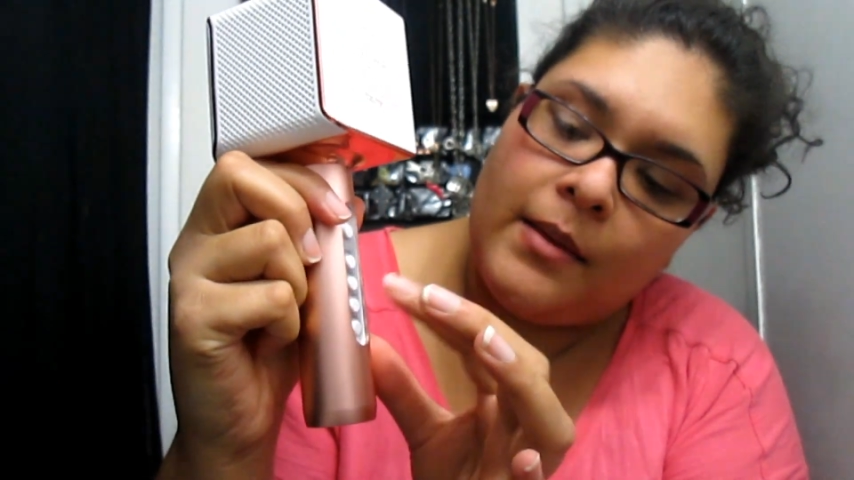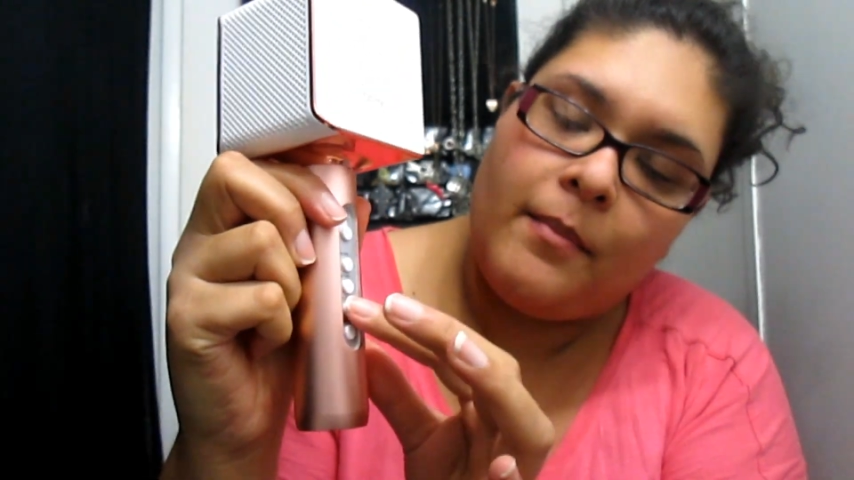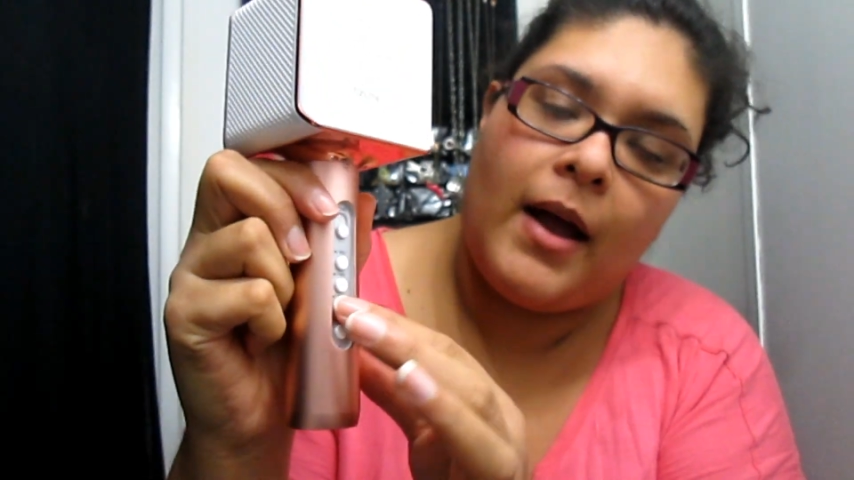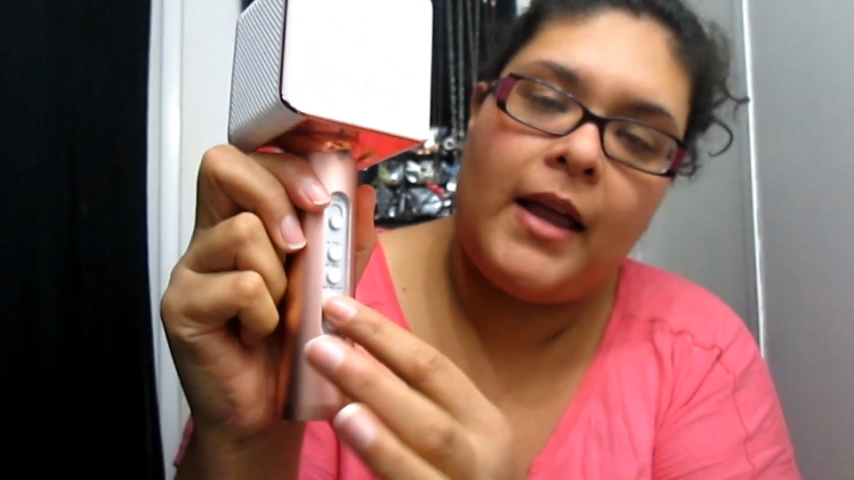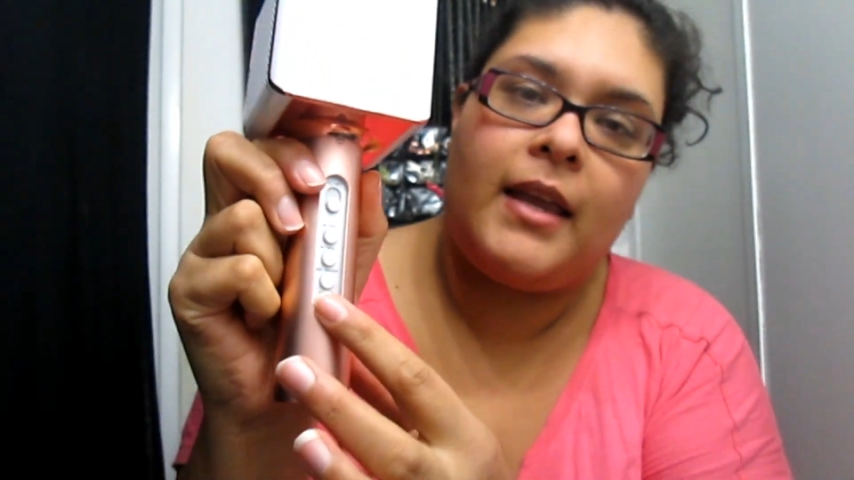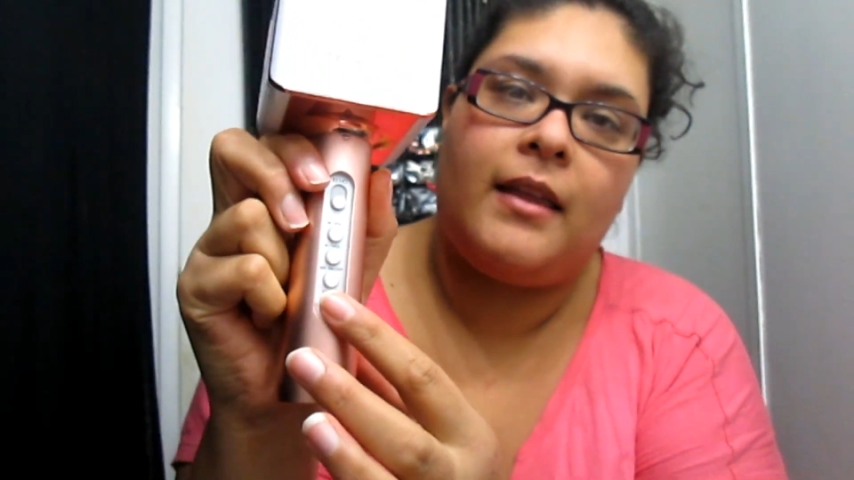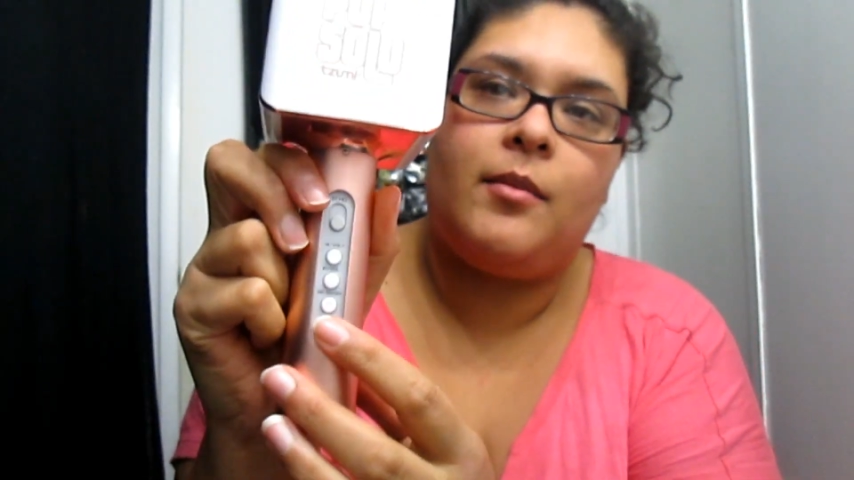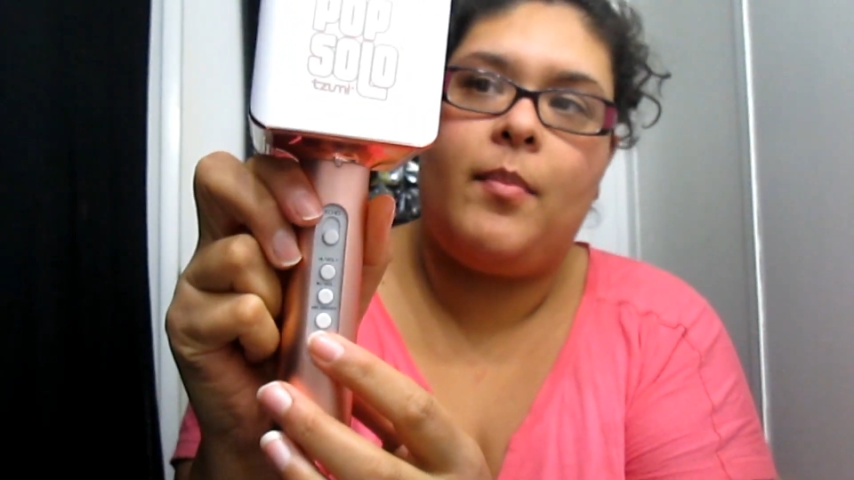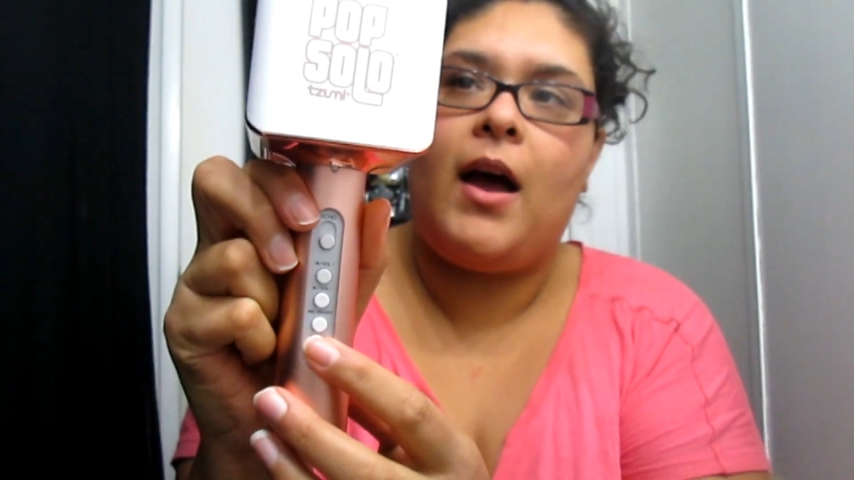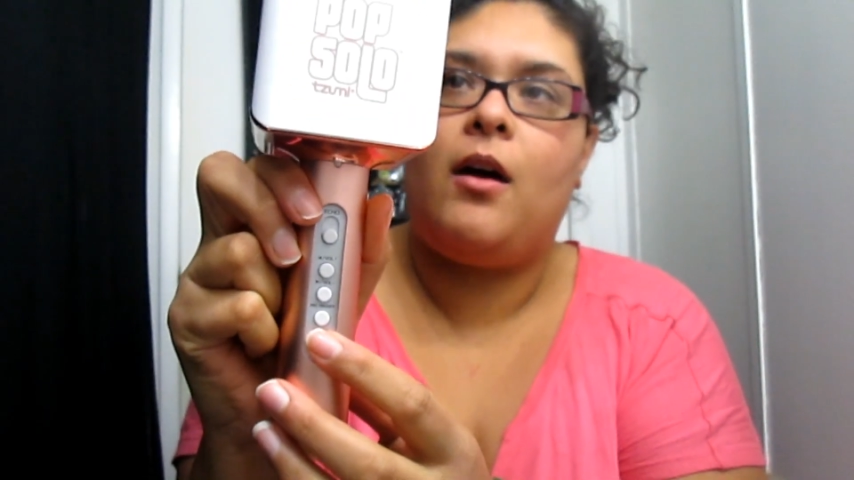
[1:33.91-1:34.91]
the mic and the
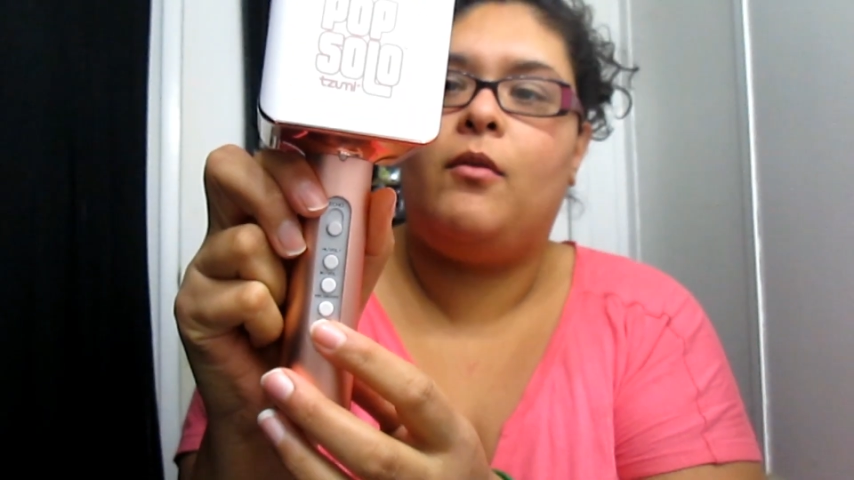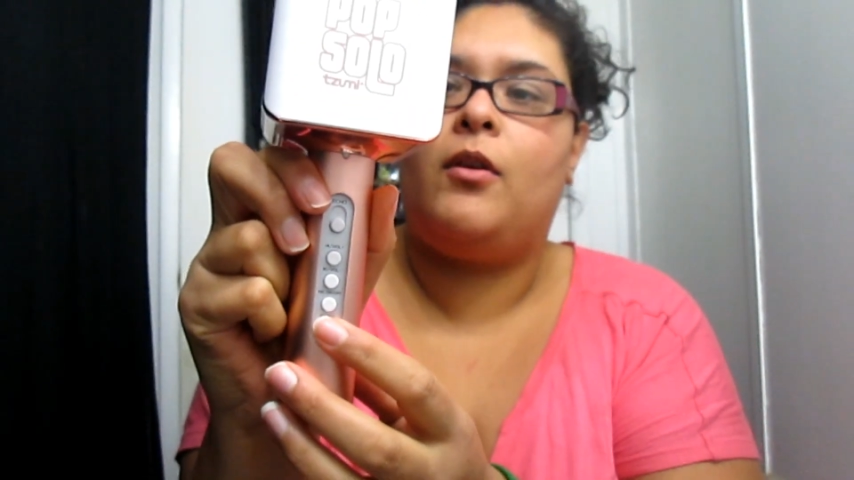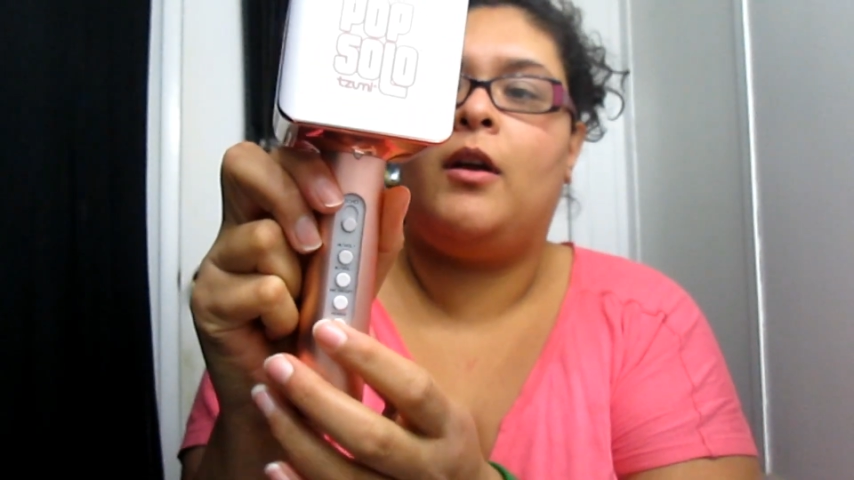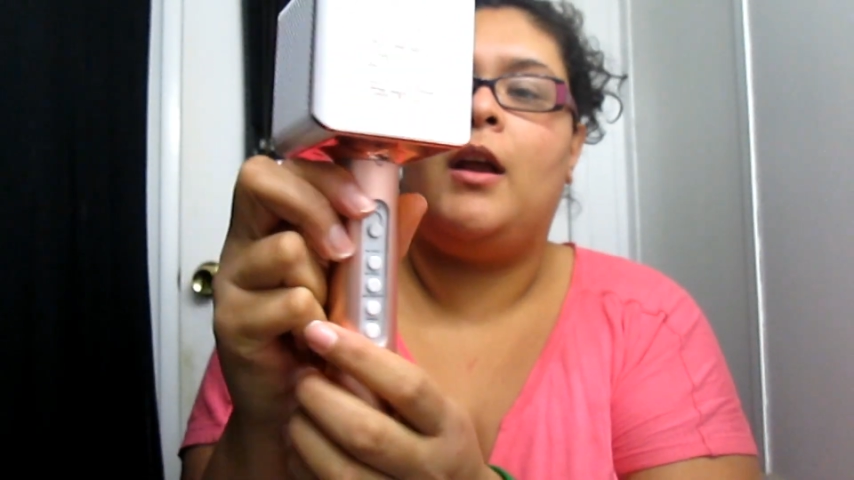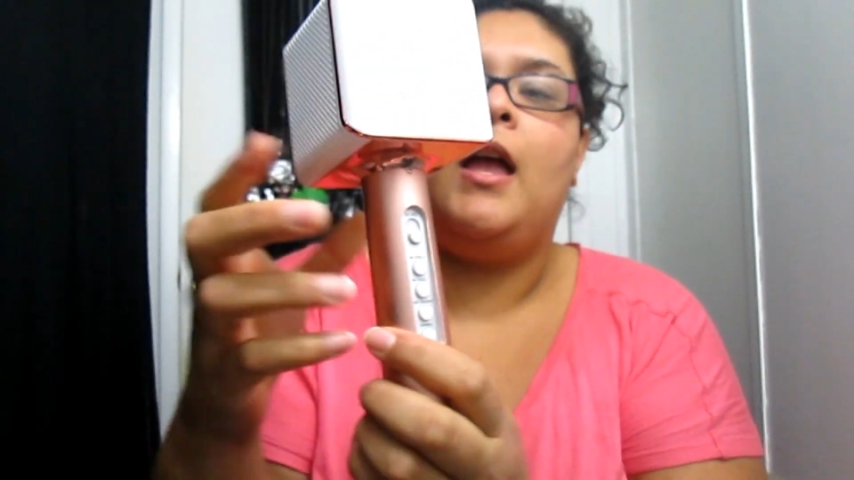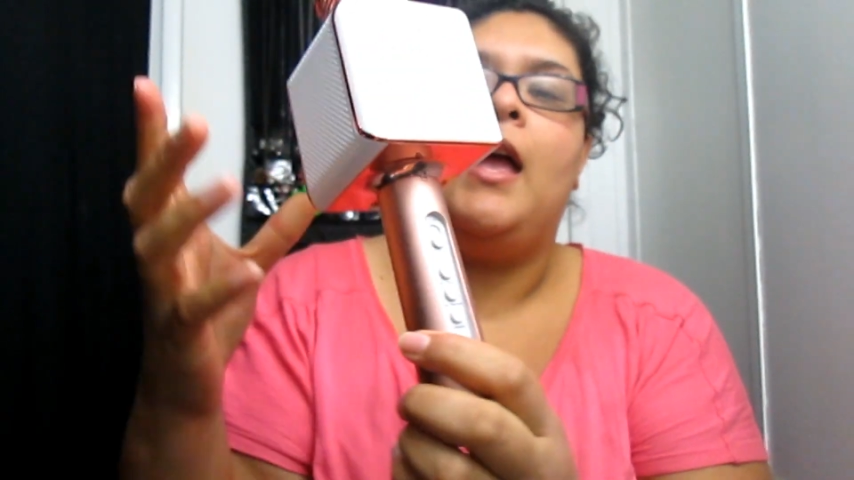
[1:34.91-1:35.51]
power,